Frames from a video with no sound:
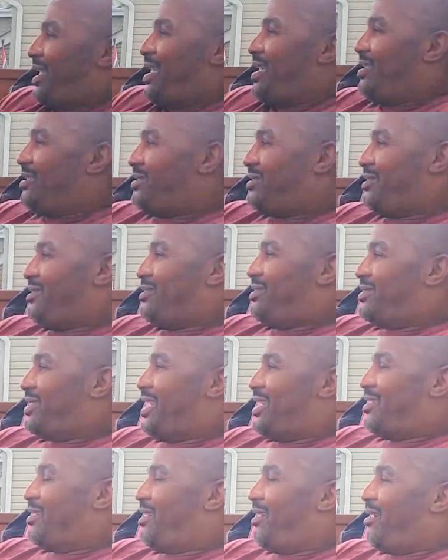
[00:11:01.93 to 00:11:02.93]
thing she
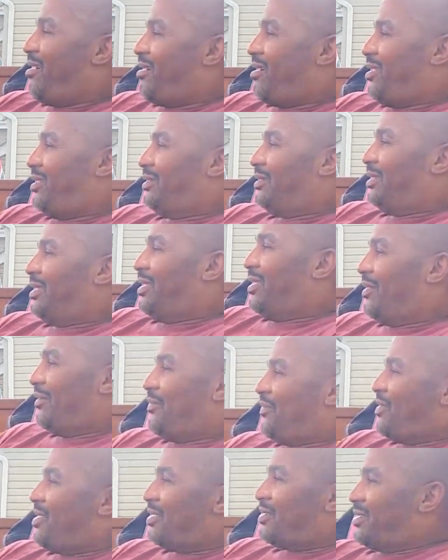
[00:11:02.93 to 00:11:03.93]
say to heart.
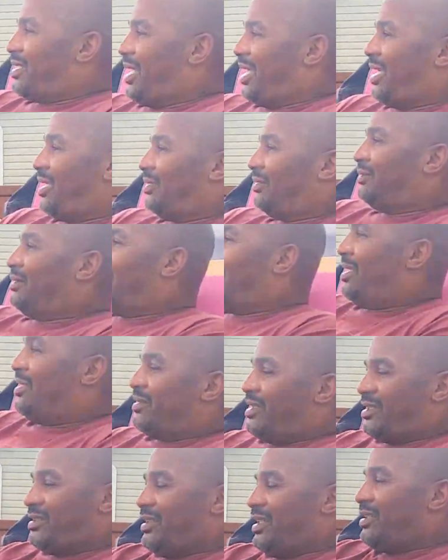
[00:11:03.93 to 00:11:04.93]
Fuck that.
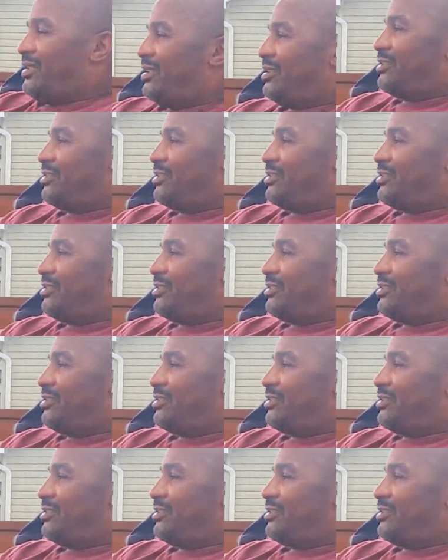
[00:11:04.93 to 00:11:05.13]
This nigga